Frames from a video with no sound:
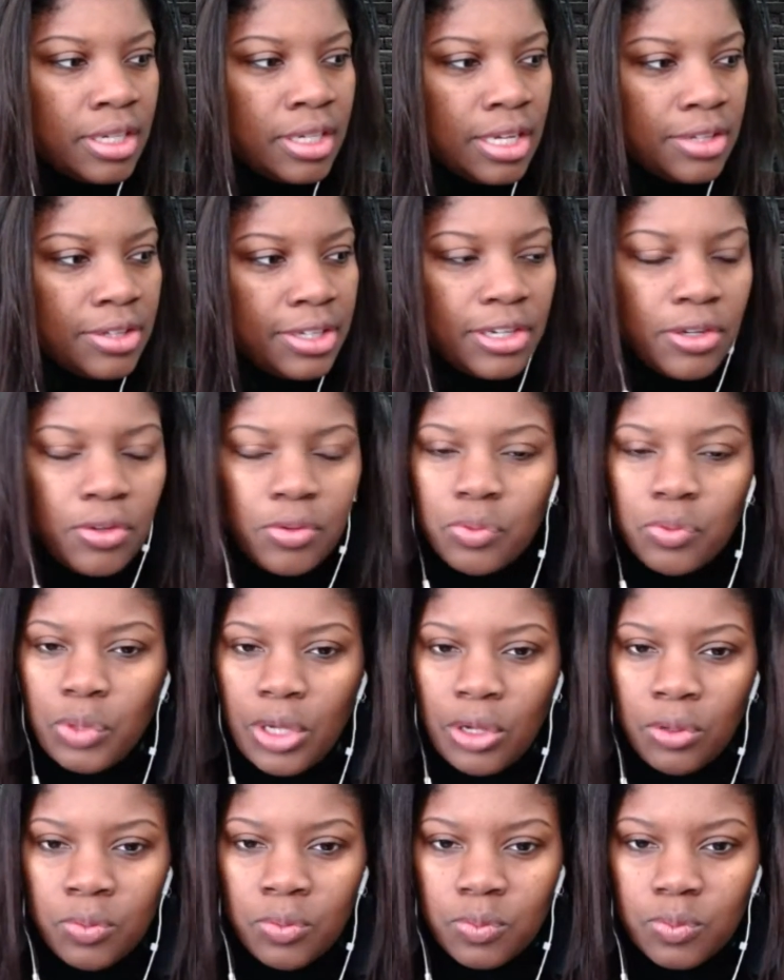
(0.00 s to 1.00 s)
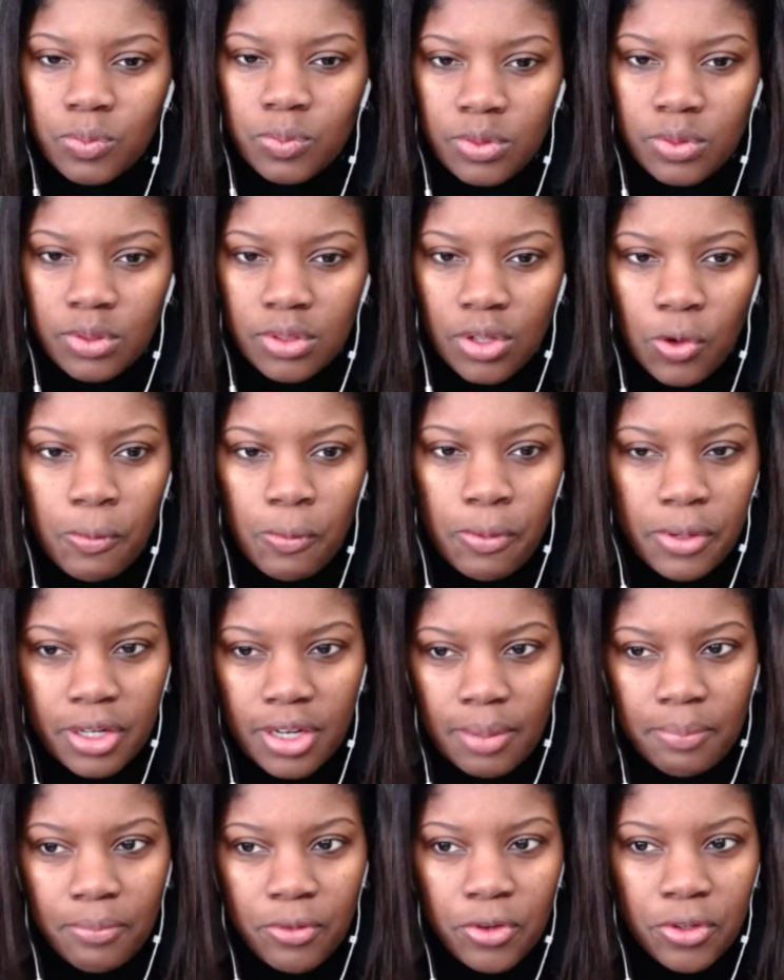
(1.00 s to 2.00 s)
I think I'll open
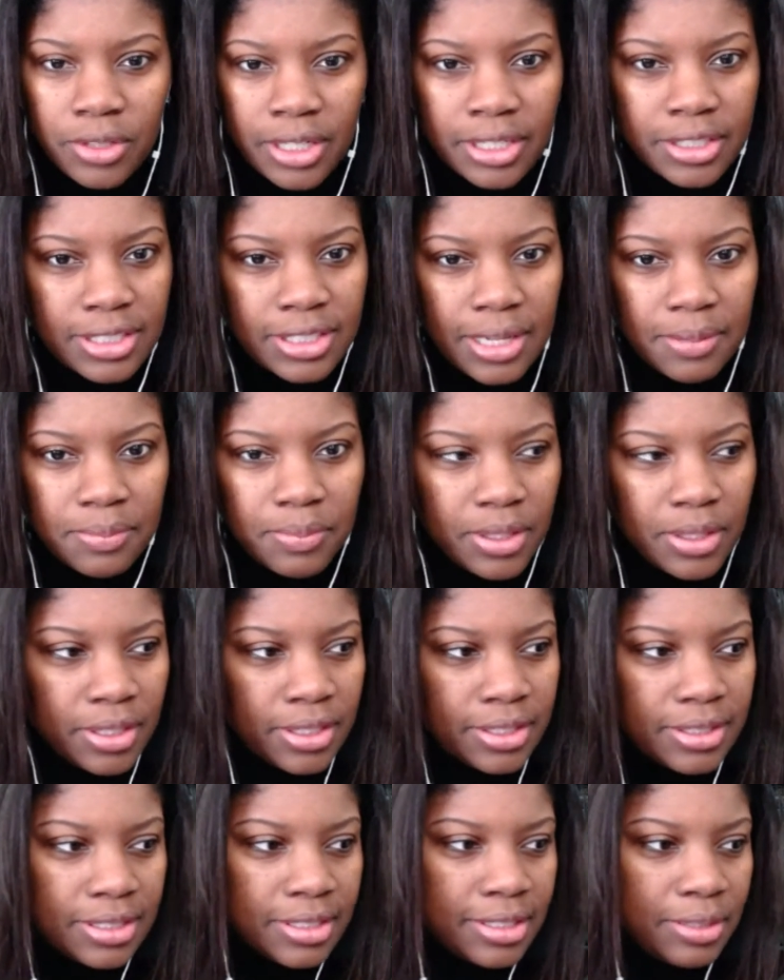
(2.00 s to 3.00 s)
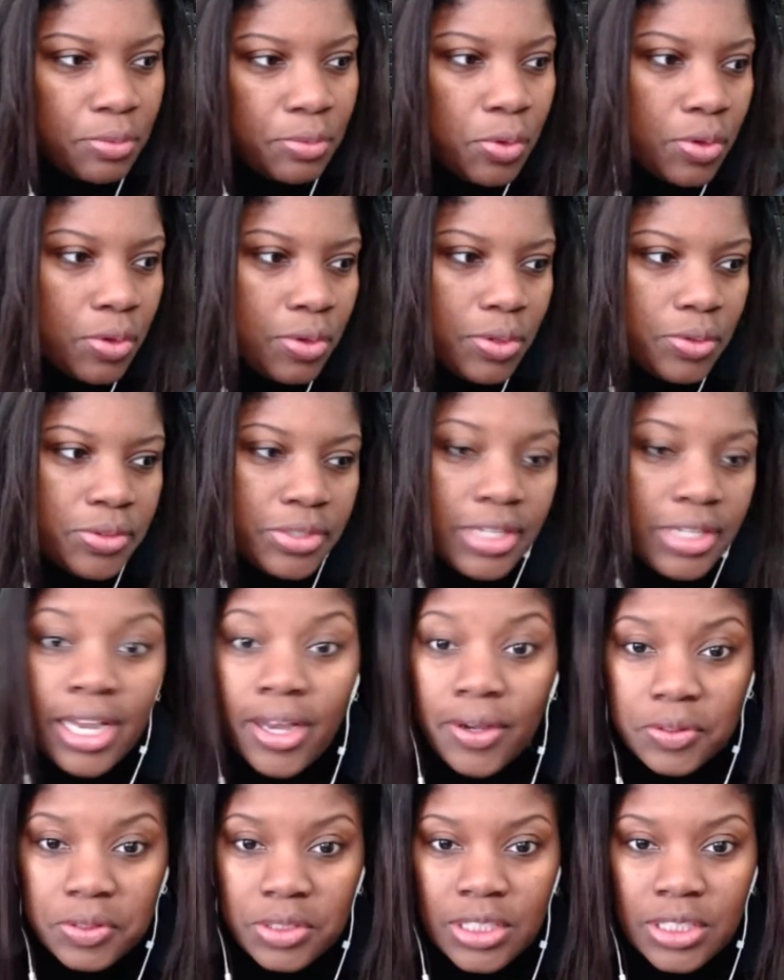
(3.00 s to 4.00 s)
it up for like 10 minutes and then we'll close
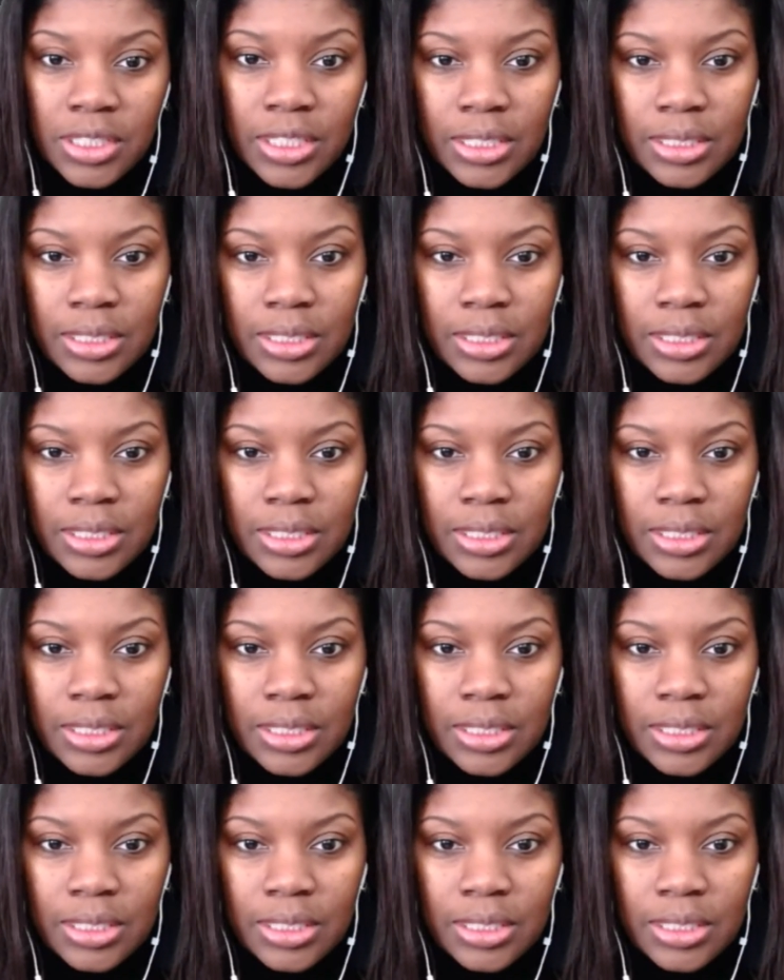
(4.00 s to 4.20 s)
out.